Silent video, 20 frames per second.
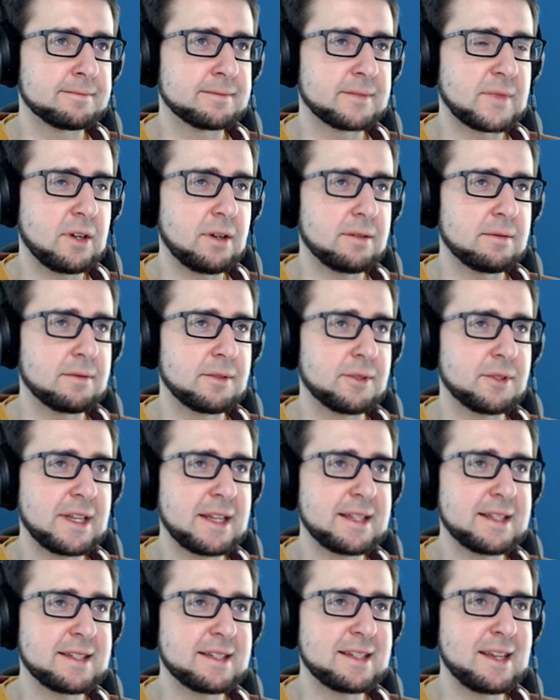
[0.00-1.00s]
Oh, you
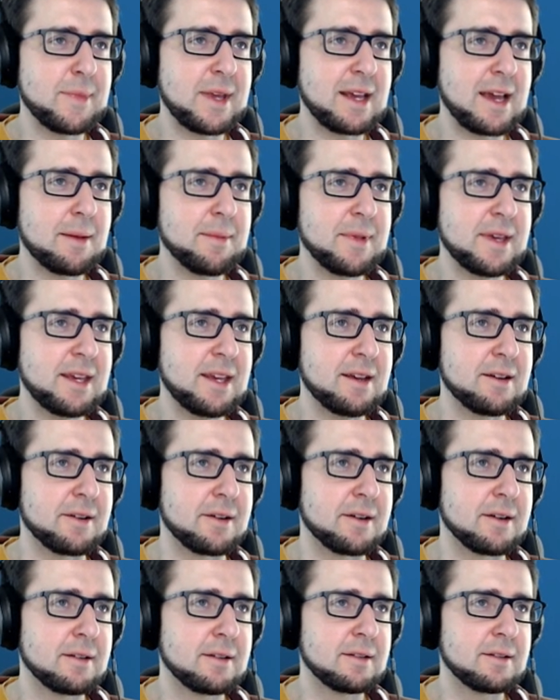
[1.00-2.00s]
didn't see me. I'm here.